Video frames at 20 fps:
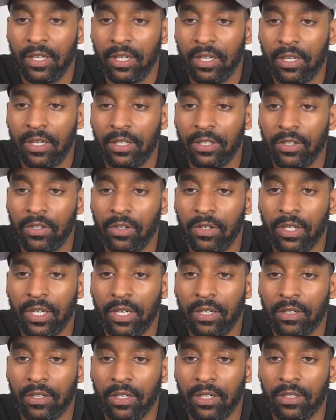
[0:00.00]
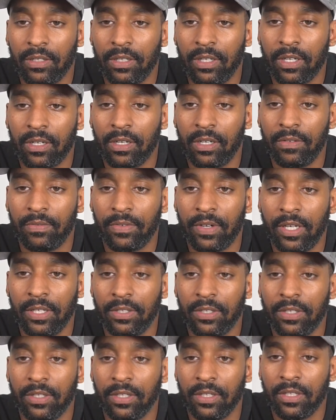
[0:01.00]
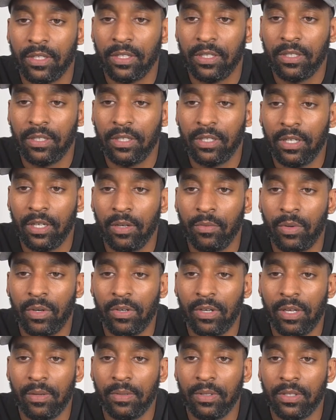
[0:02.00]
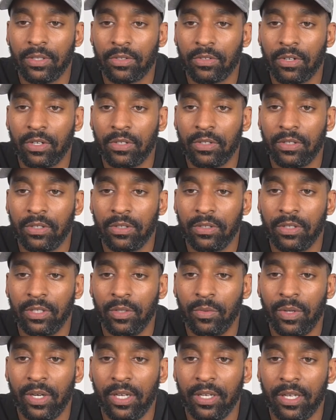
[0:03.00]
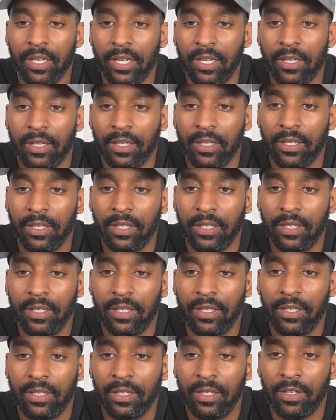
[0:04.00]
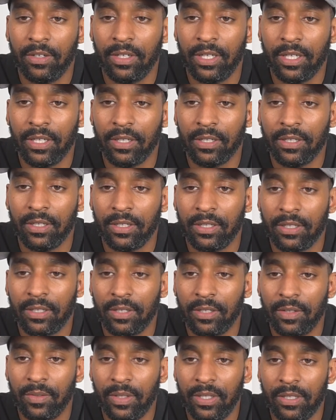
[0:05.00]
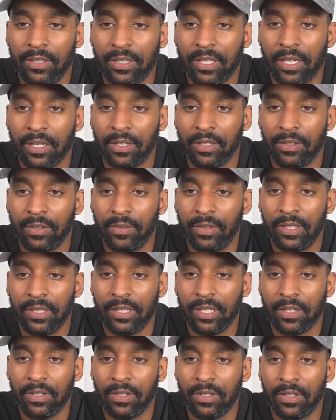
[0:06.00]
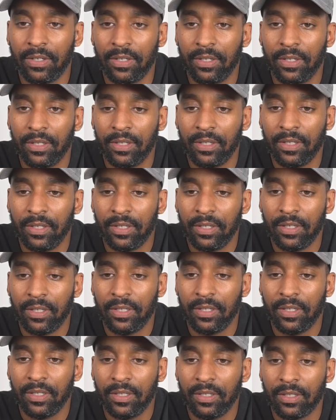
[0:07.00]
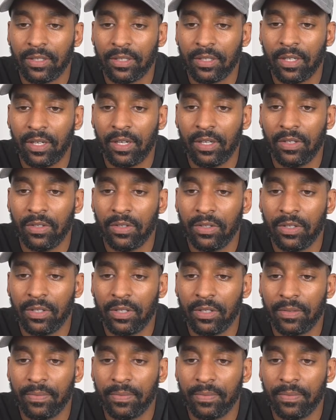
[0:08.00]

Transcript: Oh, you're gone now. I can't find you. It won't let me scroll. You were there. Oh, there you go. Where is that? Where's that gone? Star-Lord.